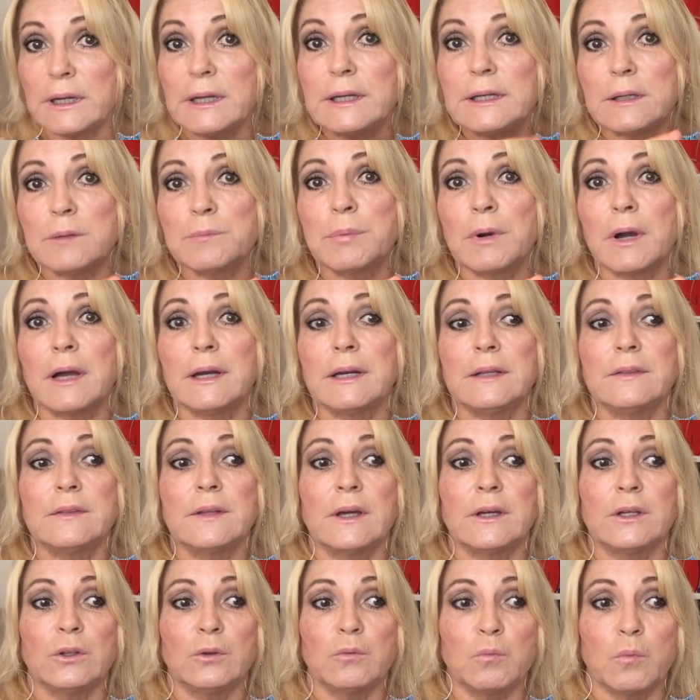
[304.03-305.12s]
anybody
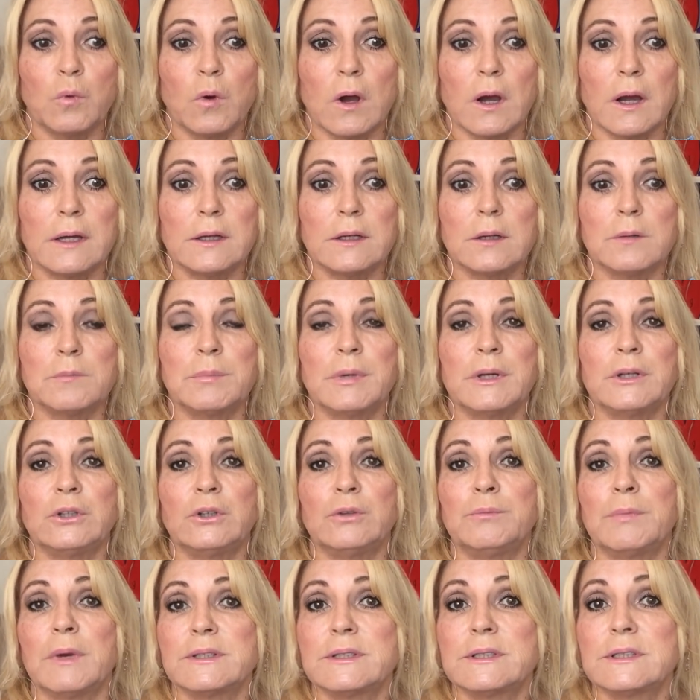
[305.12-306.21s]
that you want, but
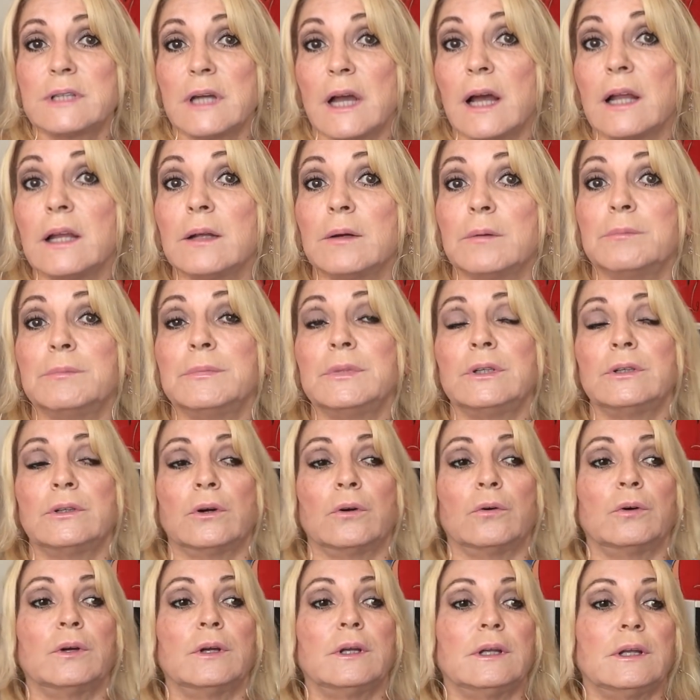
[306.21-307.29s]
you must tell them, you
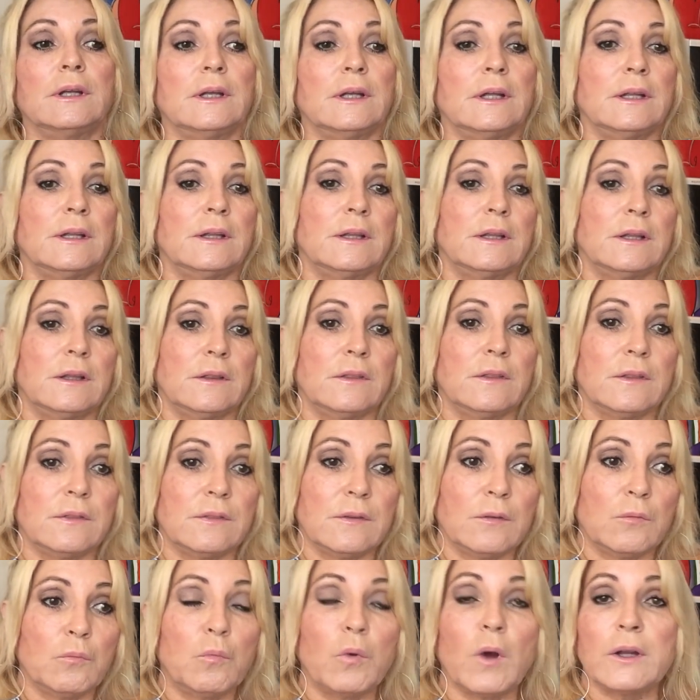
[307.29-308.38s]
know,
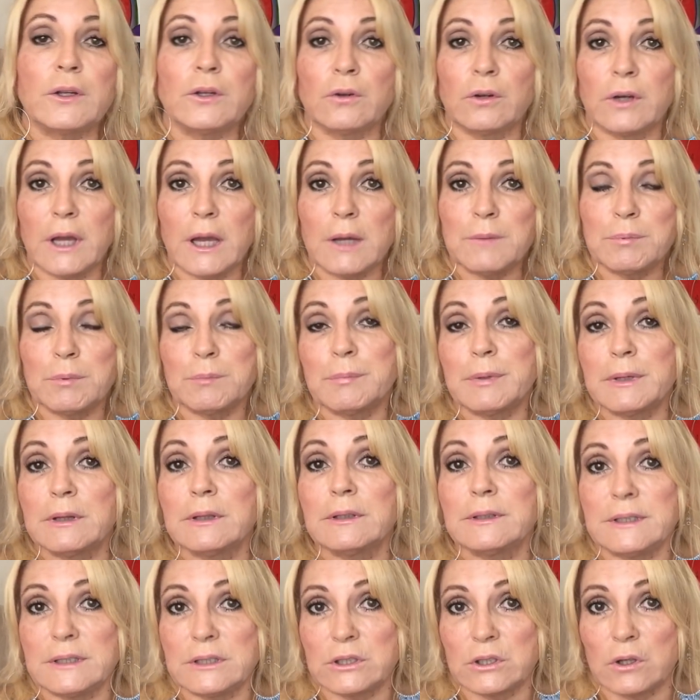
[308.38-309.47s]
what your
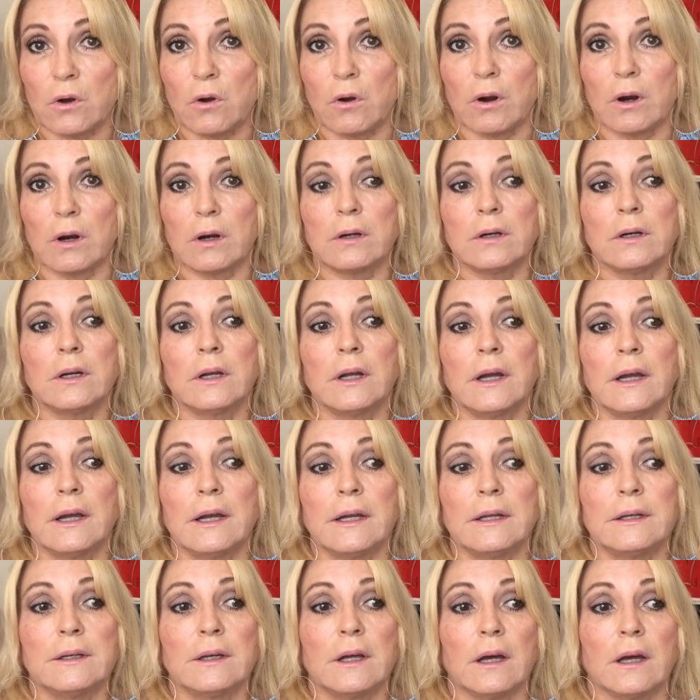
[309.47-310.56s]
capabilities are.
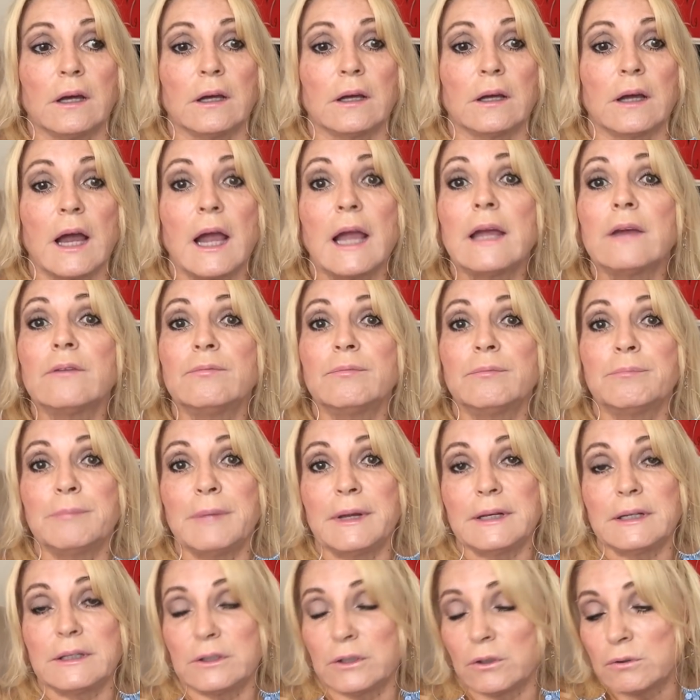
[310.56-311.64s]
And uh, I have
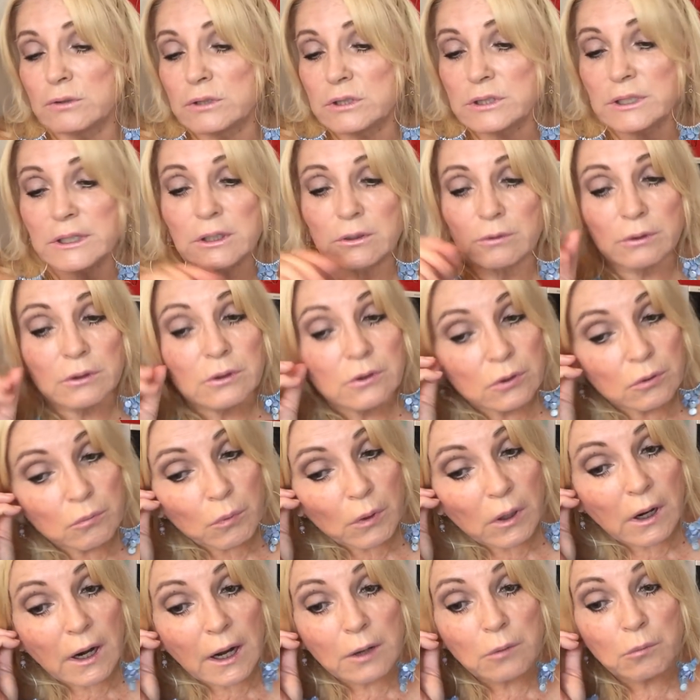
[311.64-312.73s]
made it no secret to
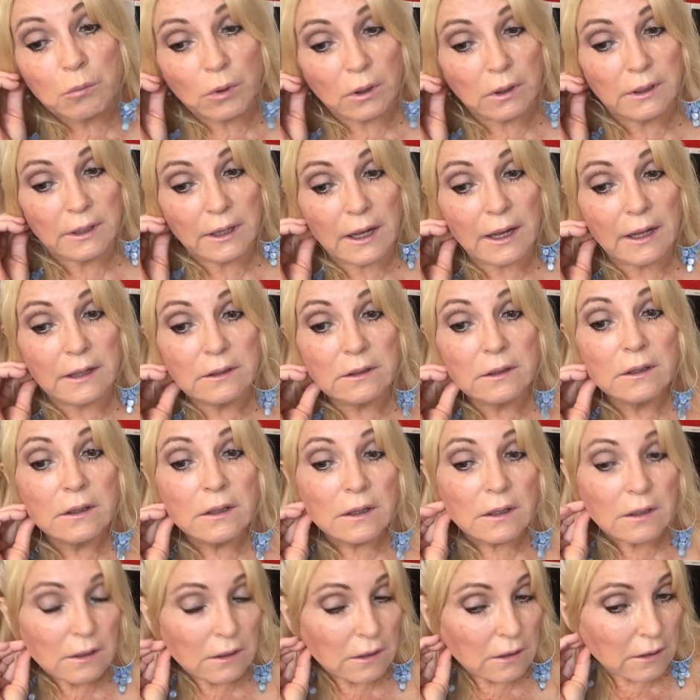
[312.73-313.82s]
where I work at
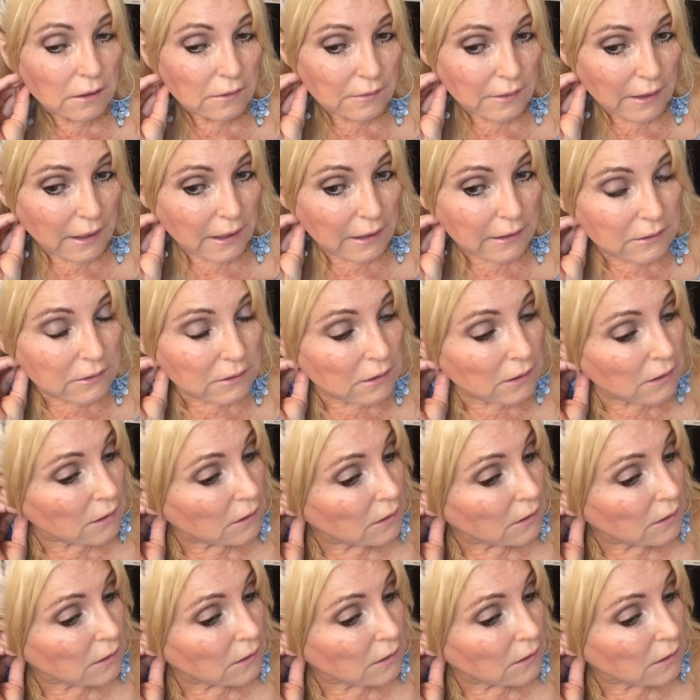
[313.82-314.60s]
that